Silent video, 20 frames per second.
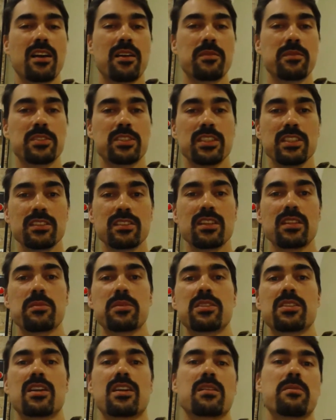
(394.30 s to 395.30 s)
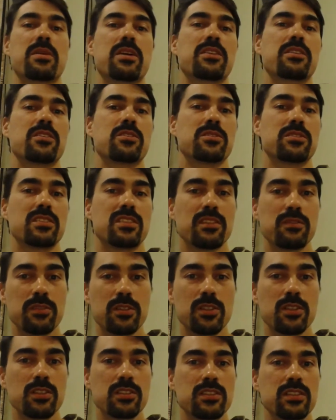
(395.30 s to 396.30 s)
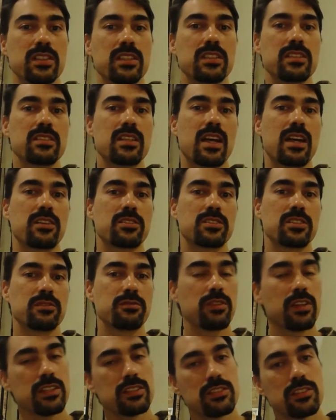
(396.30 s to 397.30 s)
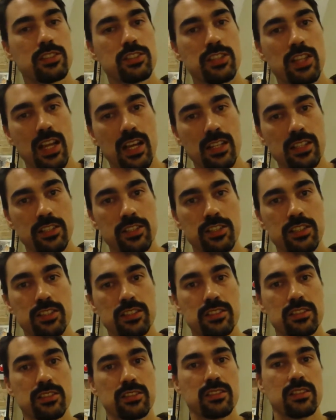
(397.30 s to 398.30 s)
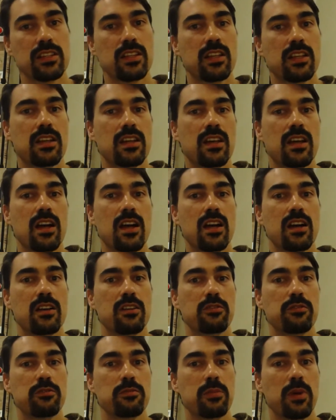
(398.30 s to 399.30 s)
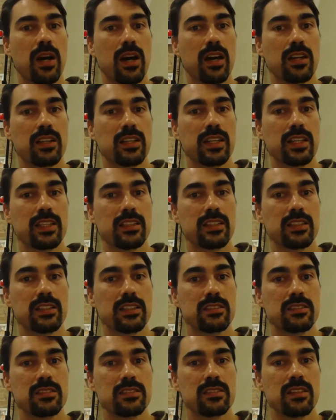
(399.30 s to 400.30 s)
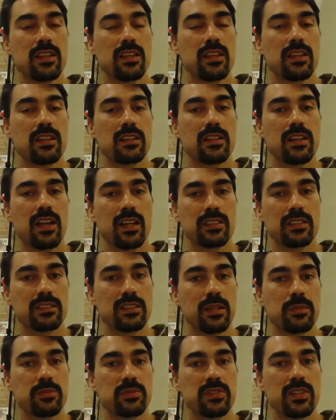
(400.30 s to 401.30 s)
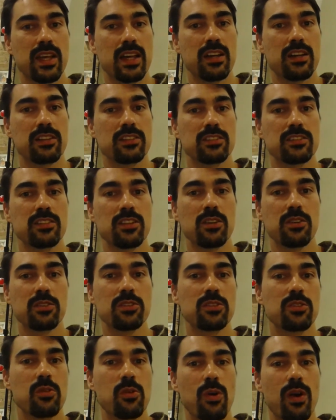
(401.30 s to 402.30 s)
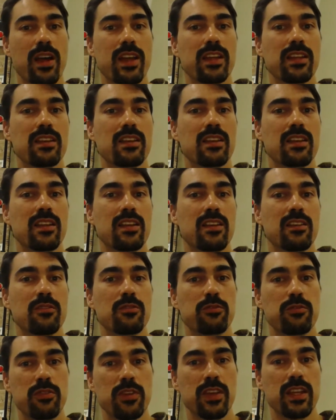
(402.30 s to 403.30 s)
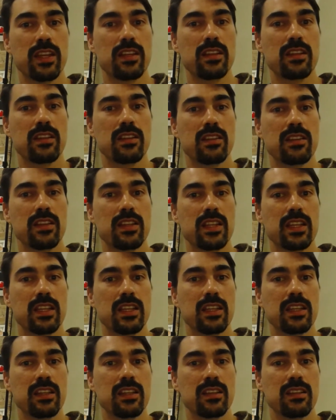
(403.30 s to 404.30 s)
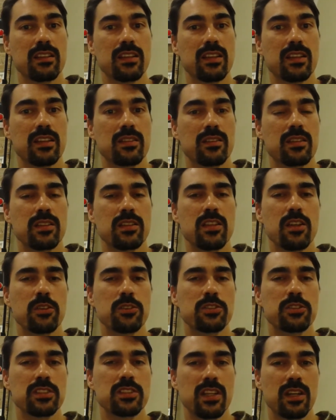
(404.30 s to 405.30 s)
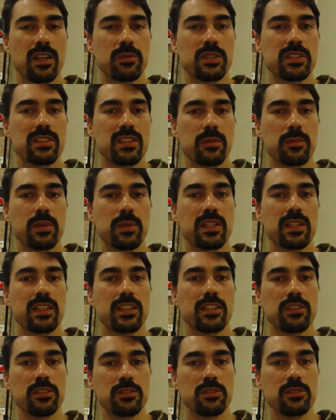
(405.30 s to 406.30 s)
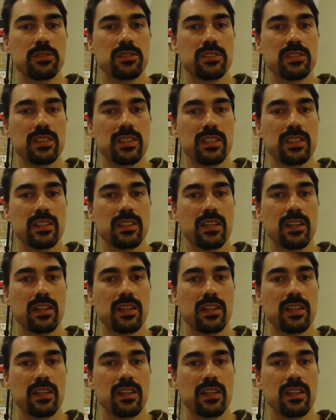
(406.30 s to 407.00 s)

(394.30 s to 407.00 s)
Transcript: she's going to be talking about those difficulties, how she faced the challenges of modeling these concepts that don't quite fit the notion that we typically use in